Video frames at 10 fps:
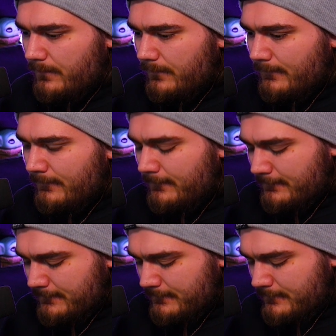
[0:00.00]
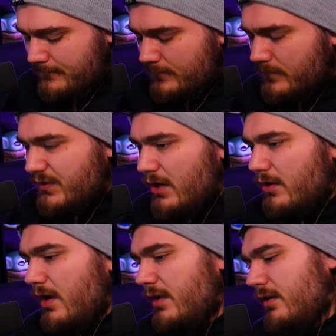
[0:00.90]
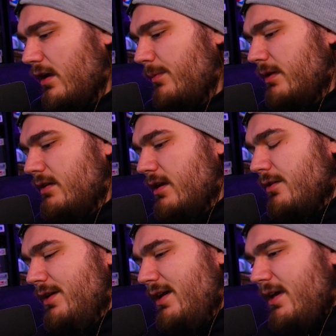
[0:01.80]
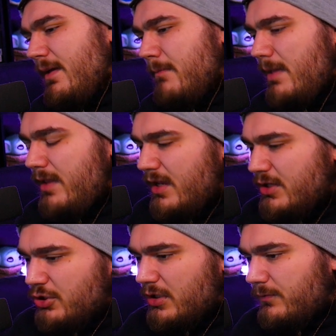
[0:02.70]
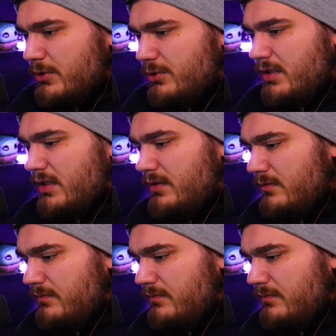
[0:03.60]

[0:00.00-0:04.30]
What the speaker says: Darkrai can come in now. Maybe I should have retreated,